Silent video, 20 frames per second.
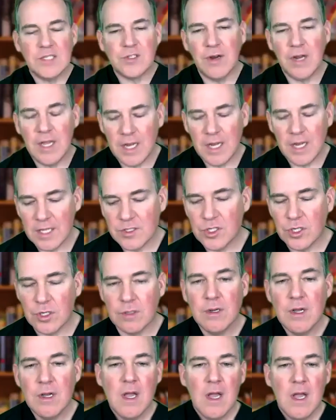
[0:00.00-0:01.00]
great. And
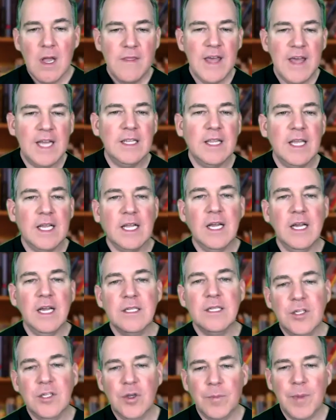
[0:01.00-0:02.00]
so that that kind
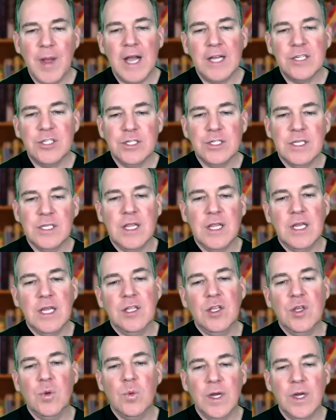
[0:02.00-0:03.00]
of lit your passion, and
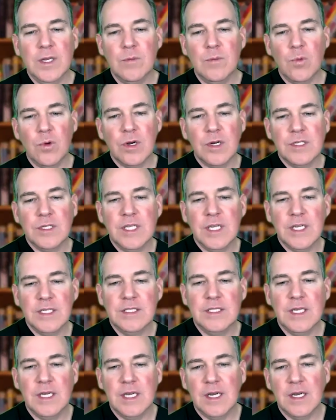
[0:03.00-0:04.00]
then you went and worked
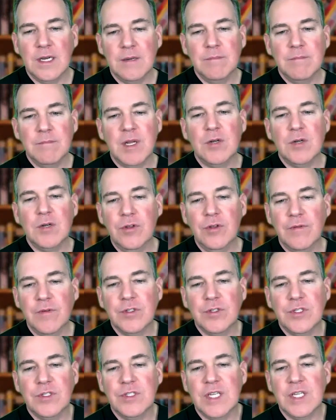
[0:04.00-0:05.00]
at uh, Medical
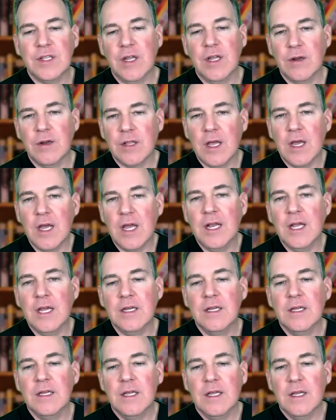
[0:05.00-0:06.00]
University South
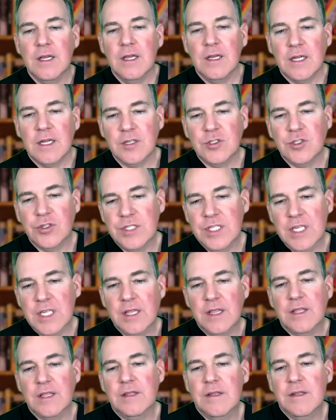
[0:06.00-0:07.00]
Carolina, cut your
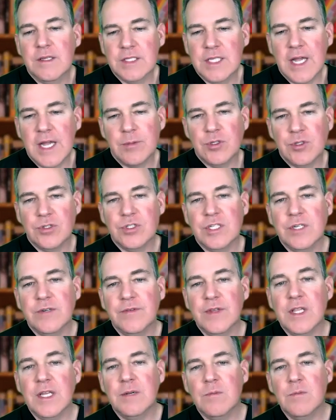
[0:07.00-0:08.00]
teeth, established
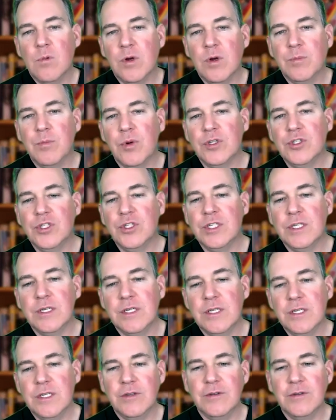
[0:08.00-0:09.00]
yourself, and then what brought you
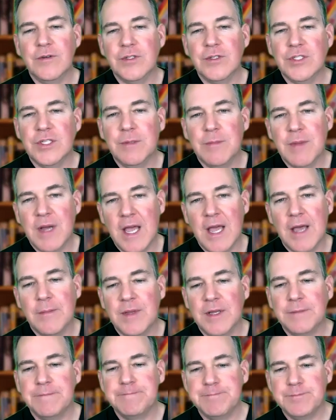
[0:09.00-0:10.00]
to University of
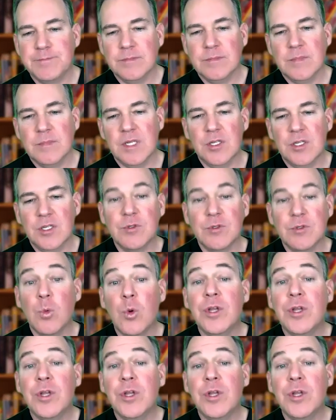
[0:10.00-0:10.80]
Miami? In terms well,